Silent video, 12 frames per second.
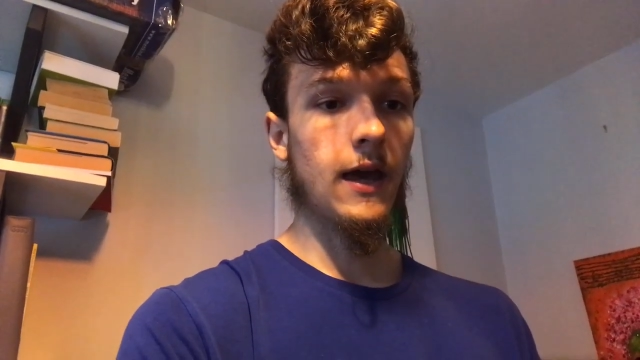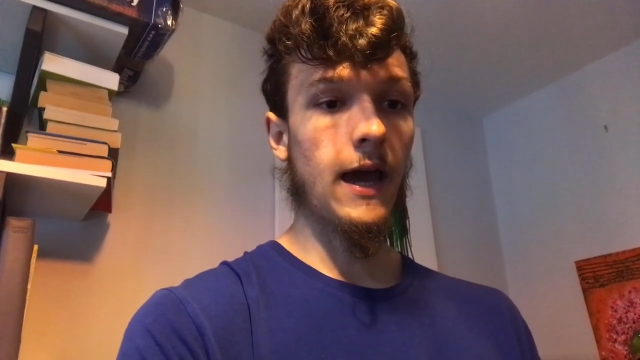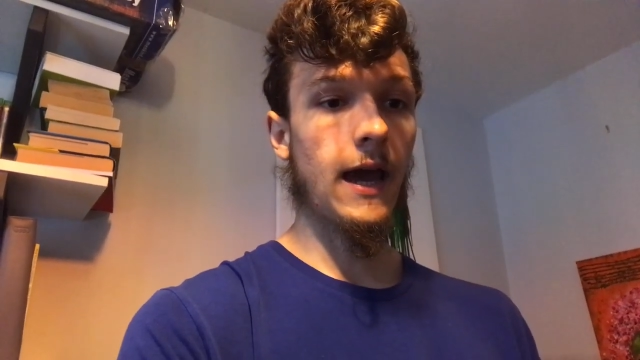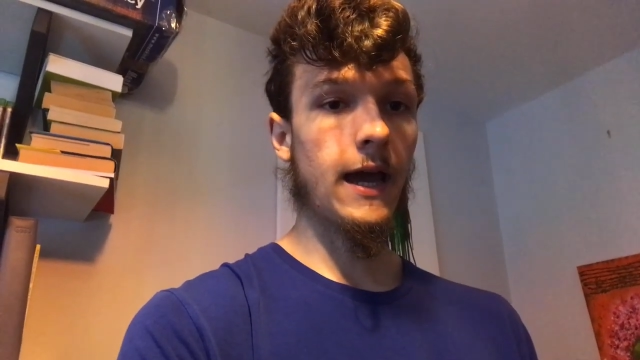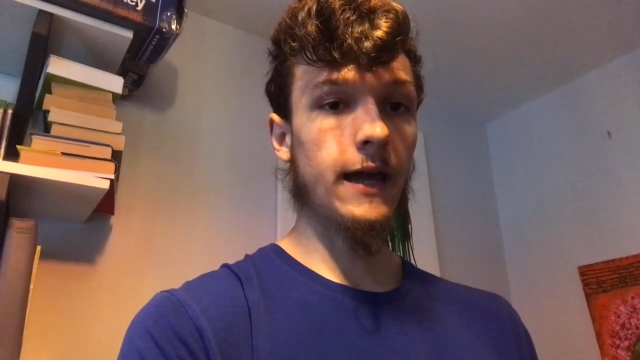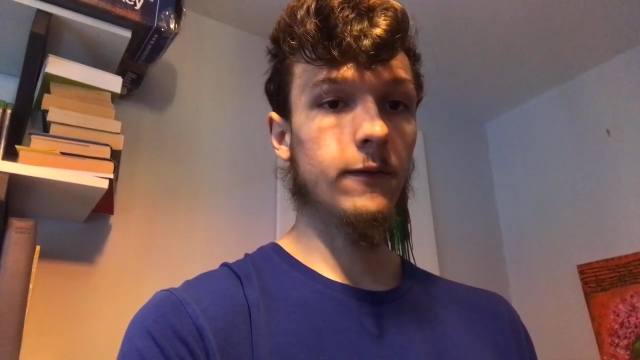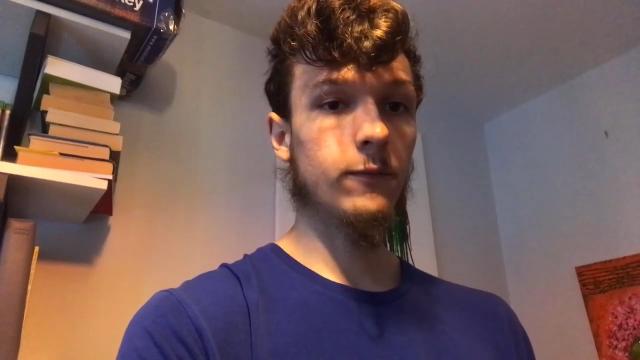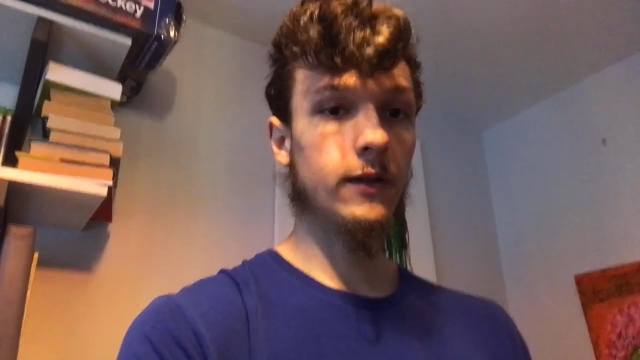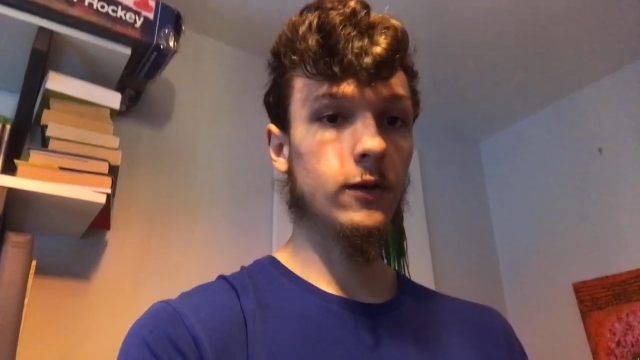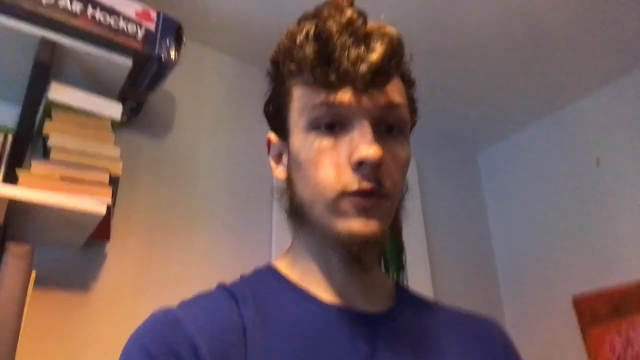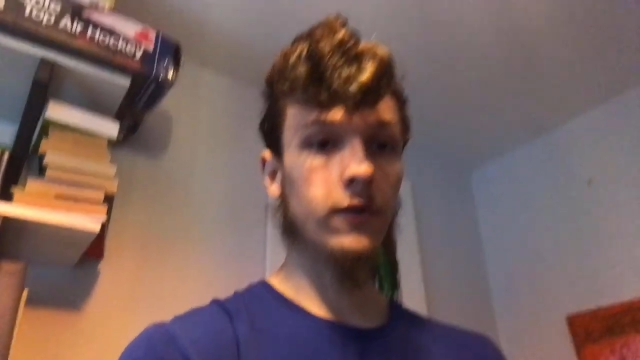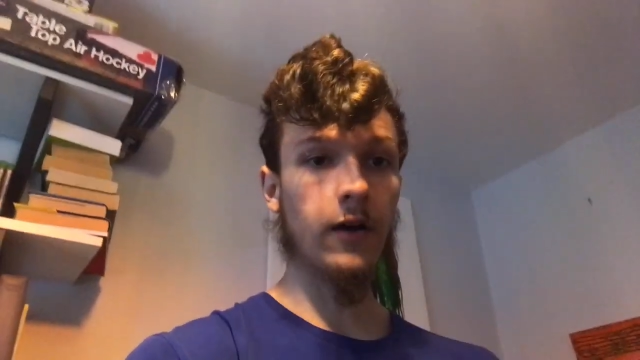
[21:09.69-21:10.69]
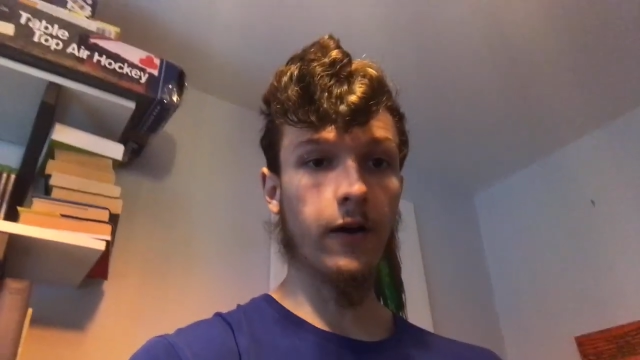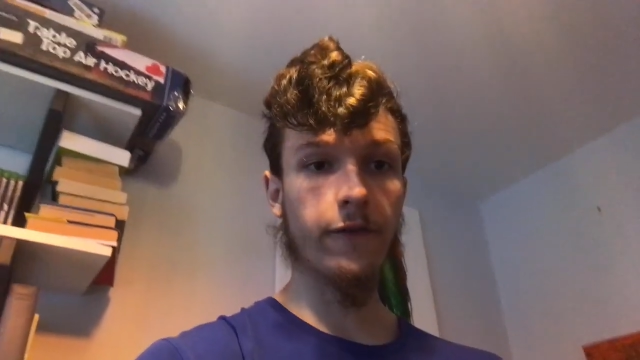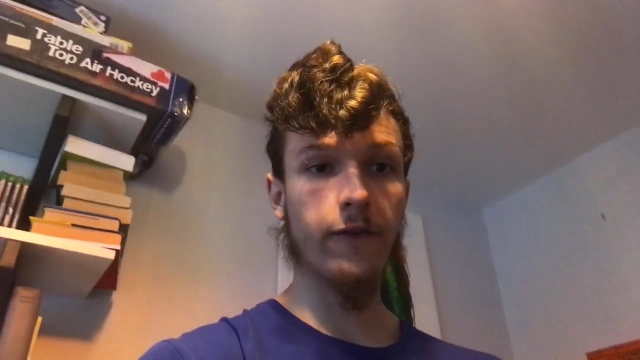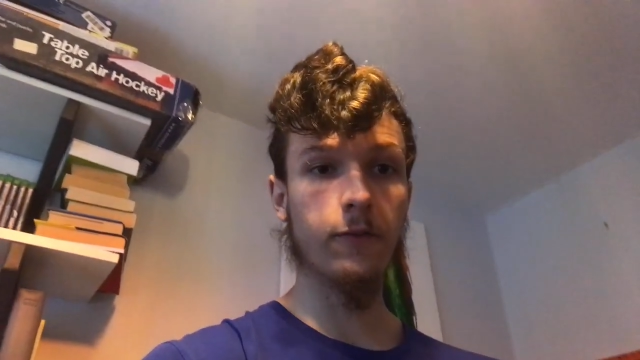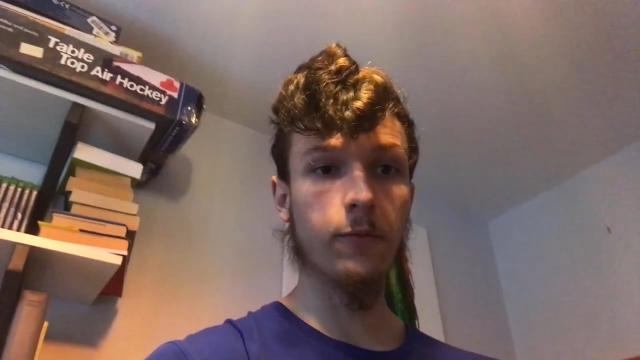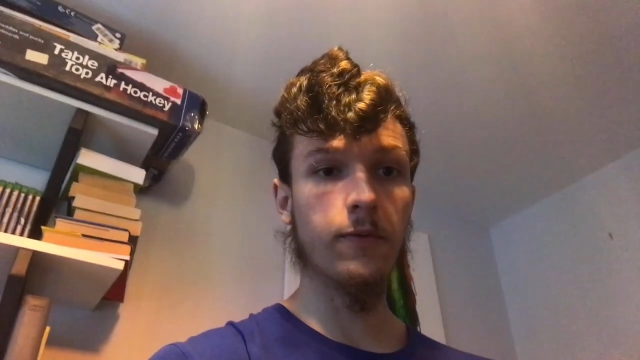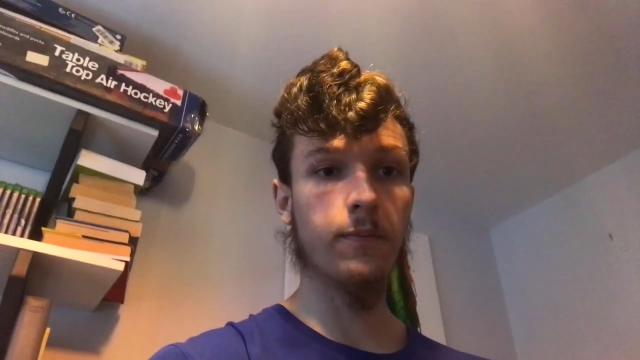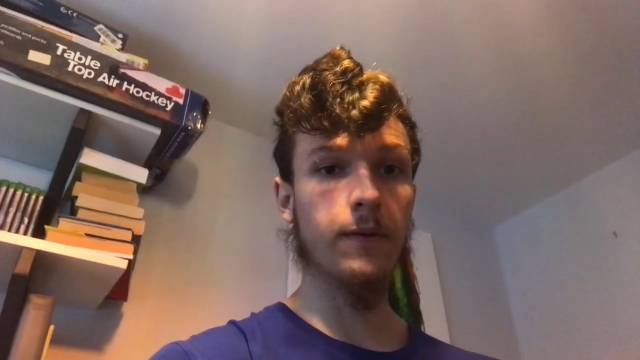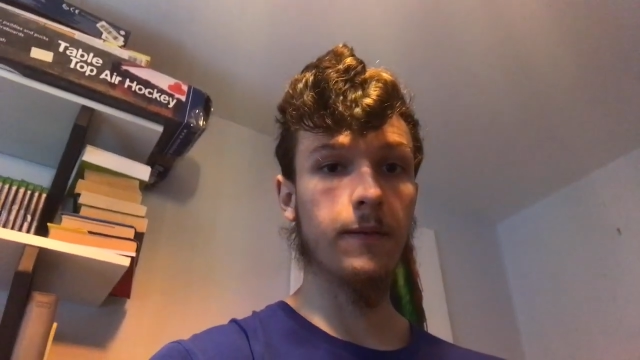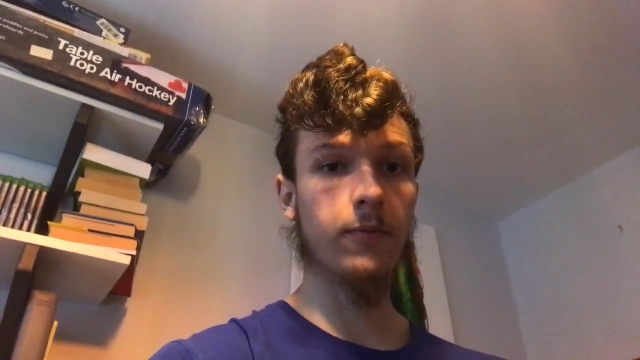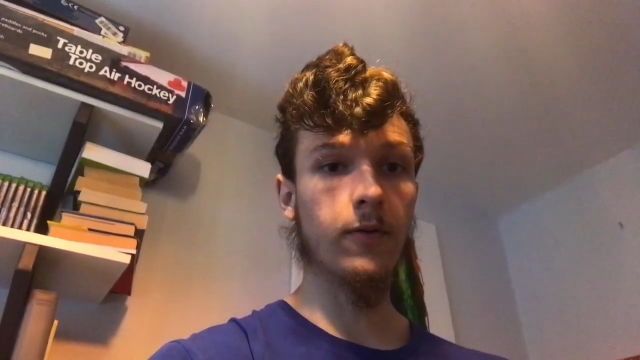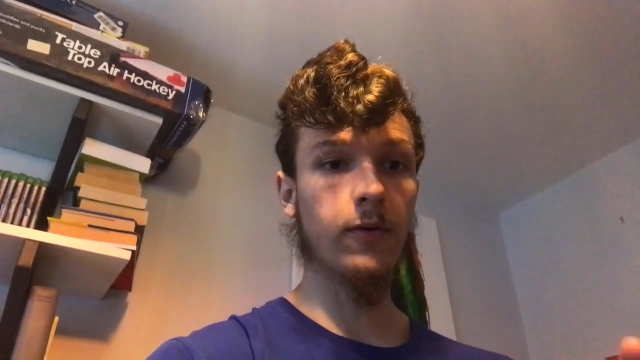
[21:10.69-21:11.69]
And when you are friends with
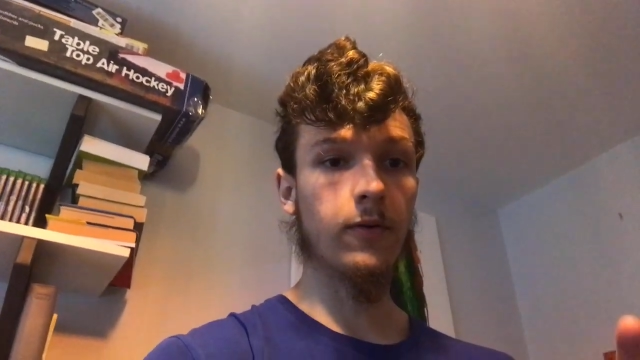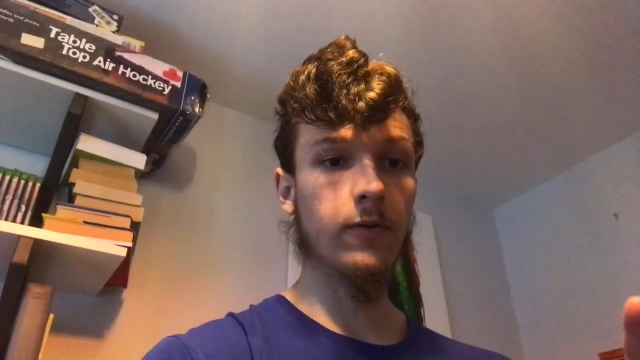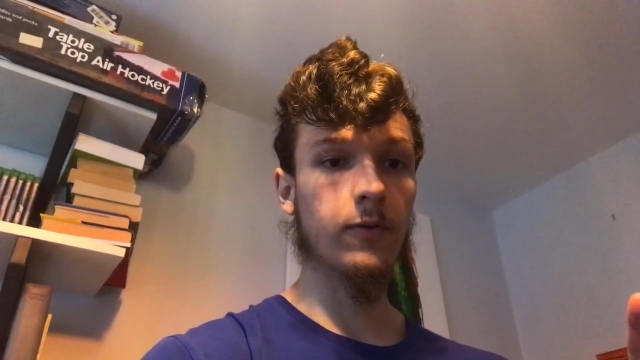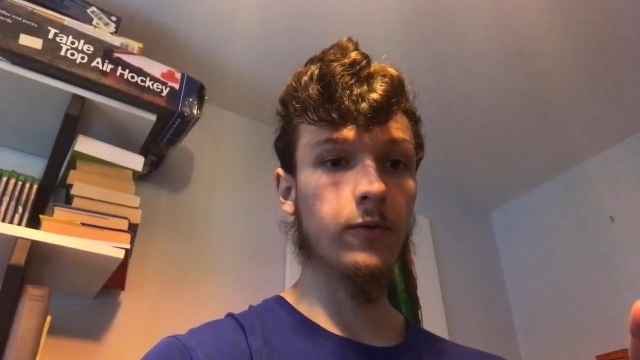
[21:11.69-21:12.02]
people